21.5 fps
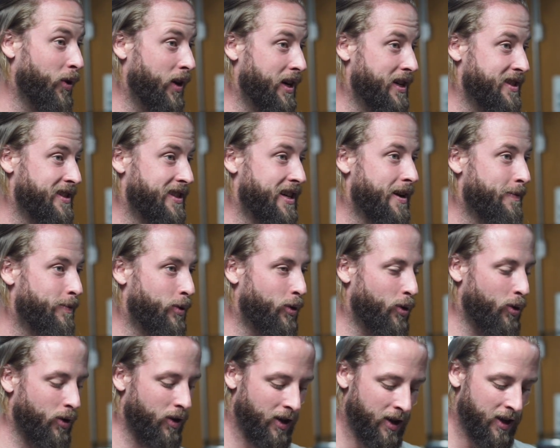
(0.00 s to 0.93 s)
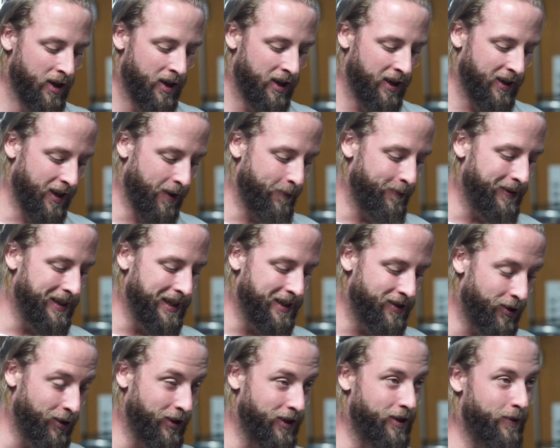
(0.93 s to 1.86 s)
gram sample, that
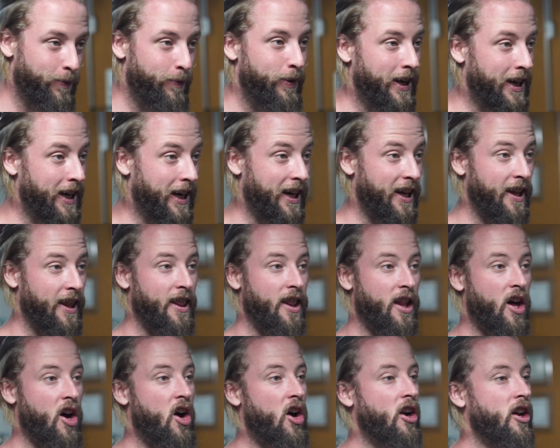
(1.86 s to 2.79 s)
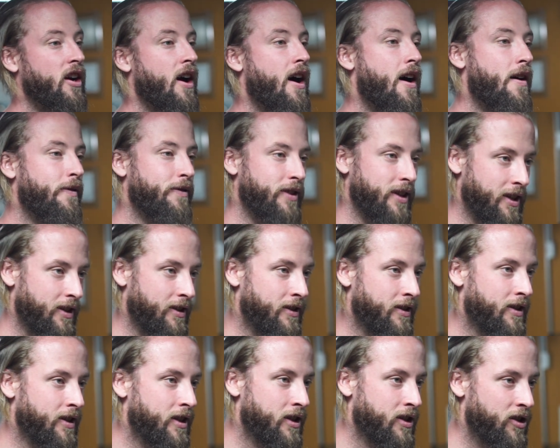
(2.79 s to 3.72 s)
means you need to pick a lot of coffee
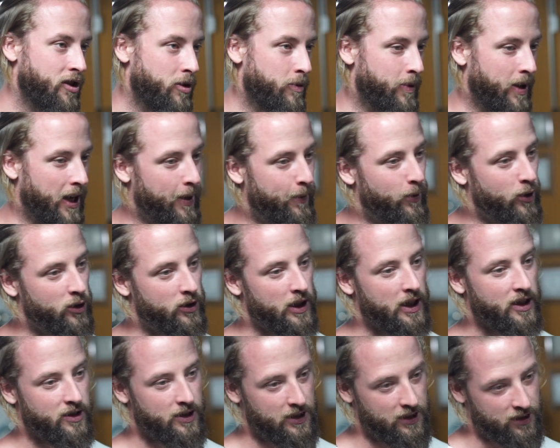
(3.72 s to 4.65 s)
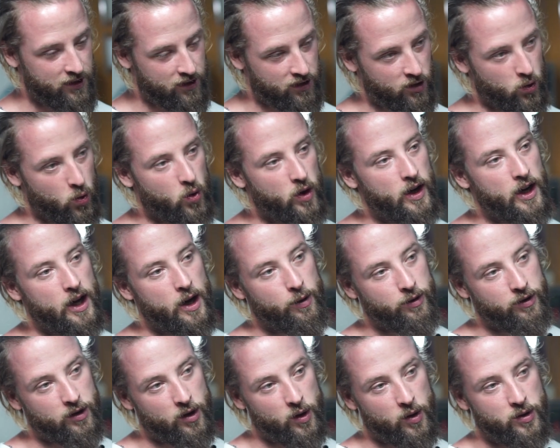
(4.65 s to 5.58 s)
to be able to actually sort
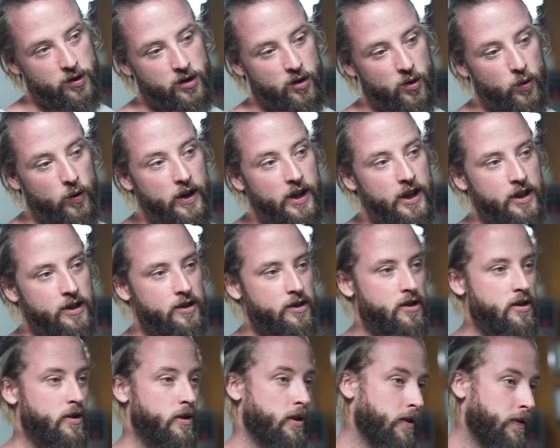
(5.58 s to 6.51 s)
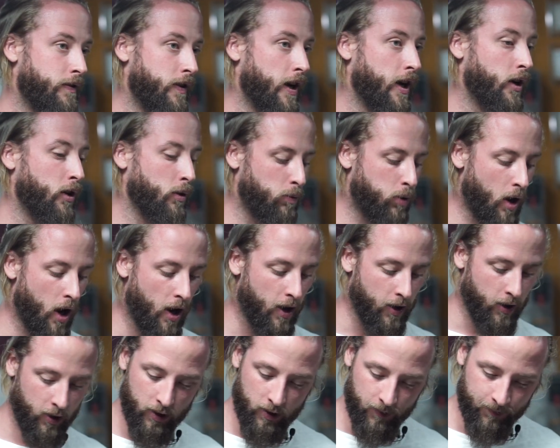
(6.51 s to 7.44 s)
out those screens in the final
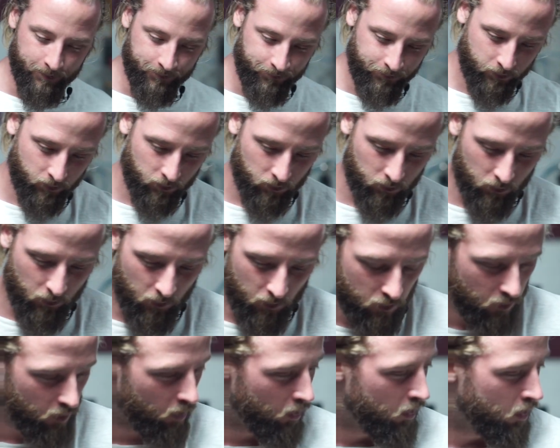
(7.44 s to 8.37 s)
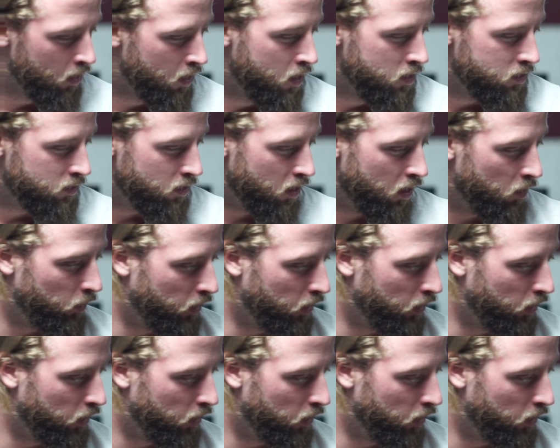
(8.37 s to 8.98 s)
product. So